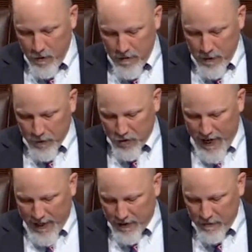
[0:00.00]
We've been
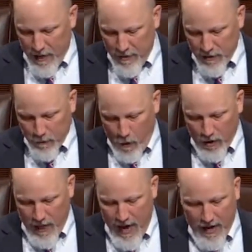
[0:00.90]
protecting babies
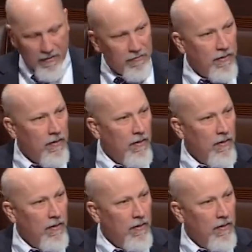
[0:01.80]
born alive.